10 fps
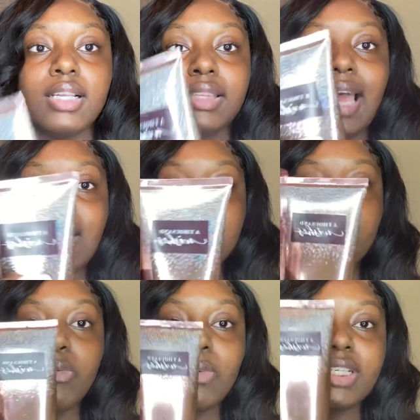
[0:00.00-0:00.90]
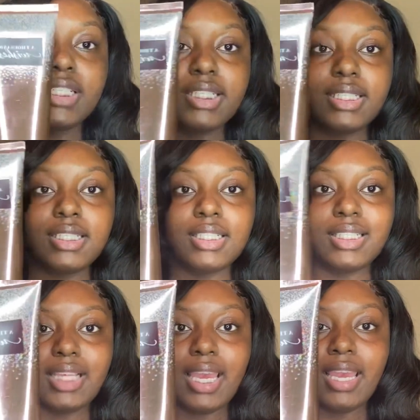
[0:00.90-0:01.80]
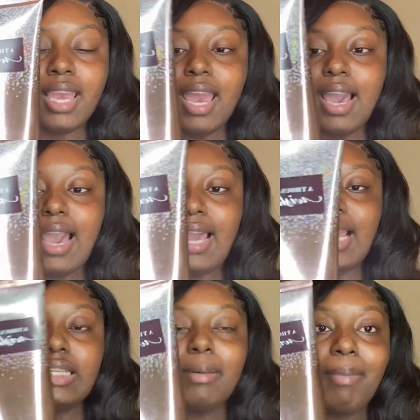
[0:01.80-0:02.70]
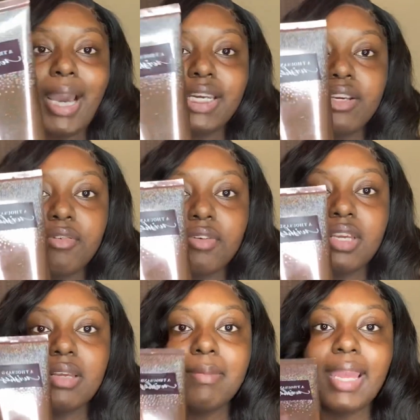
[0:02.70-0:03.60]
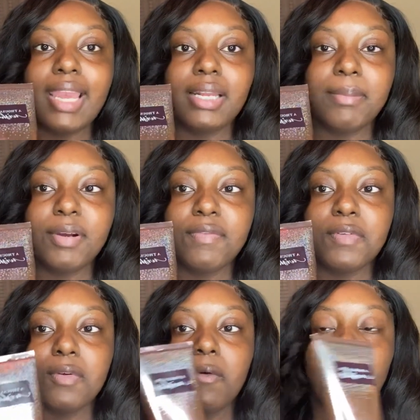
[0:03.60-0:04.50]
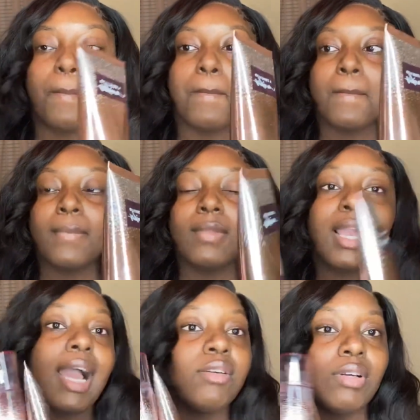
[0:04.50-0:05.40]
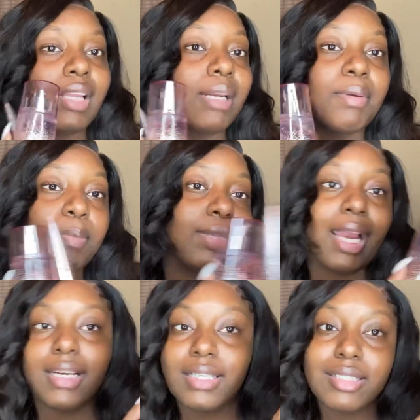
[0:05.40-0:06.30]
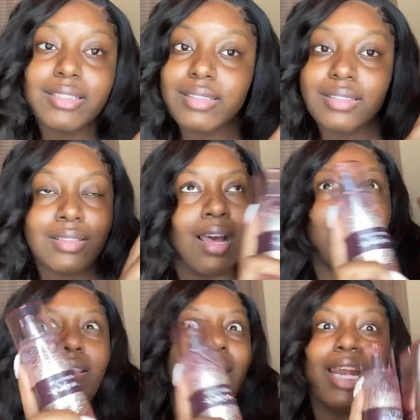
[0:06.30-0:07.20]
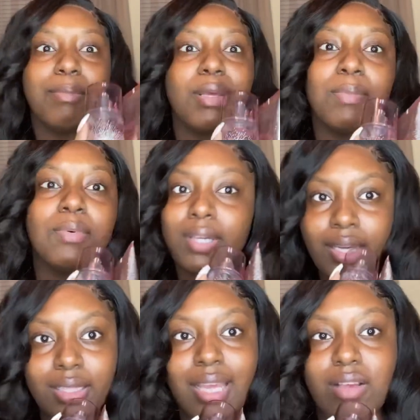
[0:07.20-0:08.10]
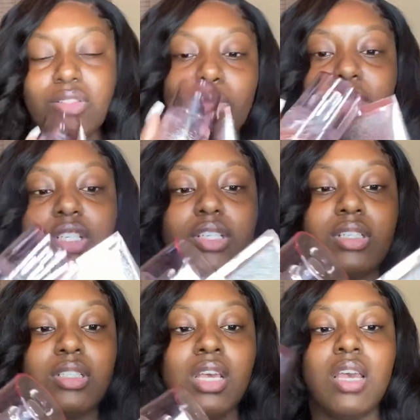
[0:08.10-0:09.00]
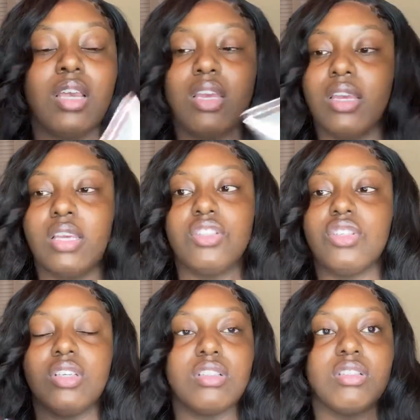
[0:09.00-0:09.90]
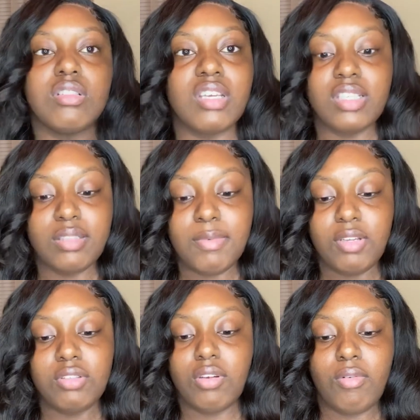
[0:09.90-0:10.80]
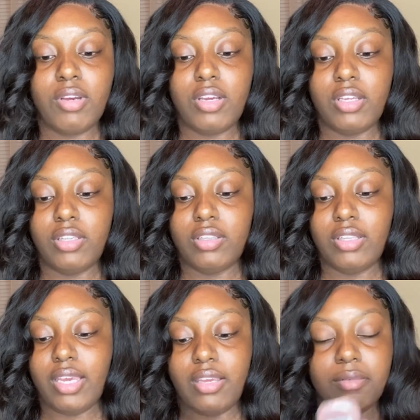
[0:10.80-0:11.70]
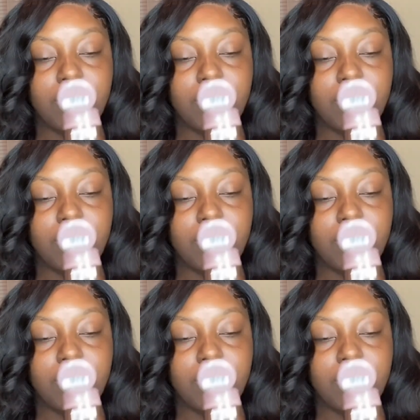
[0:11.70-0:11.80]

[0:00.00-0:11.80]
1000 Wishes set. I got the body cream and the perfume. I know a lot of people like this. A lot of people get 1000 Wishes. It's just, it smells so good. Like,